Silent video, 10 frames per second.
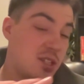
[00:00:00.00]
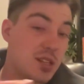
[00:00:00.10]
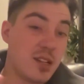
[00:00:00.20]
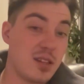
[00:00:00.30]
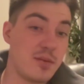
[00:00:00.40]

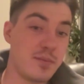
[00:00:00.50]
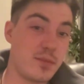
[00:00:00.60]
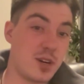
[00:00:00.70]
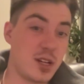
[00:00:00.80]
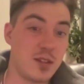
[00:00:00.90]
on
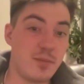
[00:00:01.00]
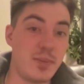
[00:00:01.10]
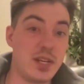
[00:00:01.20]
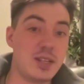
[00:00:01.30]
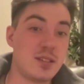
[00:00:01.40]
the
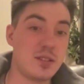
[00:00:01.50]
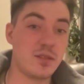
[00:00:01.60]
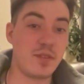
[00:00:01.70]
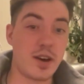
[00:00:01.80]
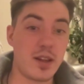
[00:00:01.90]
basis of
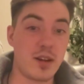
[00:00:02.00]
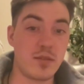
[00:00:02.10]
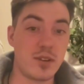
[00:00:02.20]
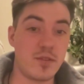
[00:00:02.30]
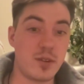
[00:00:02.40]
how that
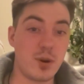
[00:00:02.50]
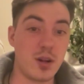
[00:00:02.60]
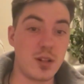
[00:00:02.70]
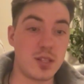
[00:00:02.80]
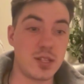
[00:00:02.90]
refund
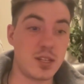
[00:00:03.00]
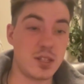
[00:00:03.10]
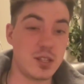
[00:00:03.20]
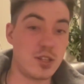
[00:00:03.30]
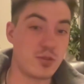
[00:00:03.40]
policy is, it
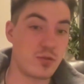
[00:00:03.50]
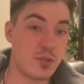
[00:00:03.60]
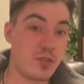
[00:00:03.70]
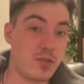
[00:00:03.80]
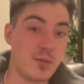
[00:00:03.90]
just really
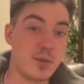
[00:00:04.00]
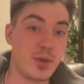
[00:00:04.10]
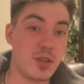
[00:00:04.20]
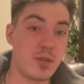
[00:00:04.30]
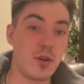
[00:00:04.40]
rubs me
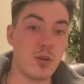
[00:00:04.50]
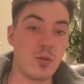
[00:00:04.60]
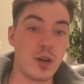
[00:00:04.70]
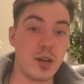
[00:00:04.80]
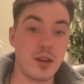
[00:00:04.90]
the wrong
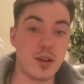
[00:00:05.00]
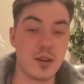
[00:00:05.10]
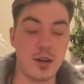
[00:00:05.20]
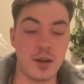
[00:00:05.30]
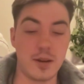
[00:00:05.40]
way.
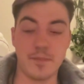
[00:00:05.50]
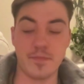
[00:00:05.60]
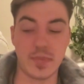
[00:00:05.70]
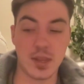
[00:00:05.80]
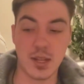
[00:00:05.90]

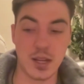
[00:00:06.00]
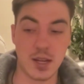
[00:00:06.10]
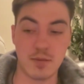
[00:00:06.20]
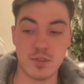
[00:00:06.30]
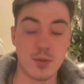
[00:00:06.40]
Again,
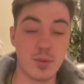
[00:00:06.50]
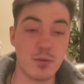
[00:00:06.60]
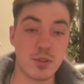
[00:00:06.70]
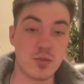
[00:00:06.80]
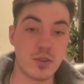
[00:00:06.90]
if somebody
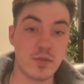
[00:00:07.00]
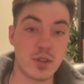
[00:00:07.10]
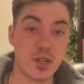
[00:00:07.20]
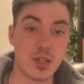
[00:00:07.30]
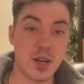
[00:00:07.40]
wants a refund,
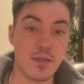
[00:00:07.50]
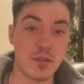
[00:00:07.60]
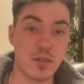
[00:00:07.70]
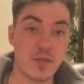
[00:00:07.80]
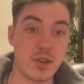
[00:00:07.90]
they should have a
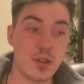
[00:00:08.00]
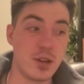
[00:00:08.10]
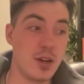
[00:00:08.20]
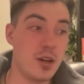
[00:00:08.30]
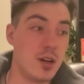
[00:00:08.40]
refund.
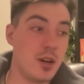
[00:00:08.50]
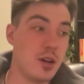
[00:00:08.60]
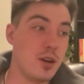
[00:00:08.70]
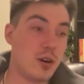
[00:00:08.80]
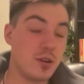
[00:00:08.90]

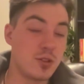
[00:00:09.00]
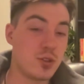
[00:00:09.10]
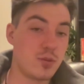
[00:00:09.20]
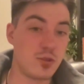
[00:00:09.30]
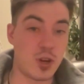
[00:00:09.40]

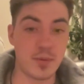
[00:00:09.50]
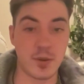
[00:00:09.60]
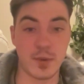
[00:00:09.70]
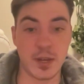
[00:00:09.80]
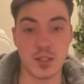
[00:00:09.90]
Also,
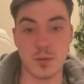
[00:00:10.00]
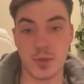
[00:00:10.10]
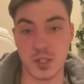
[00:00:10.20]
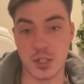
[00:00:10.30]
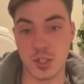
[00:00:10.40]
dropshipping as the
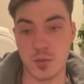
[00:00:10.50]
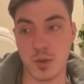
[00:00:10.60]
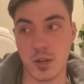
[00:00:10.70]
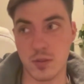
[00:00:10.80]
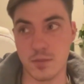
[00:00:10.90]
business
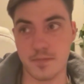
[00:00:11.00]
model,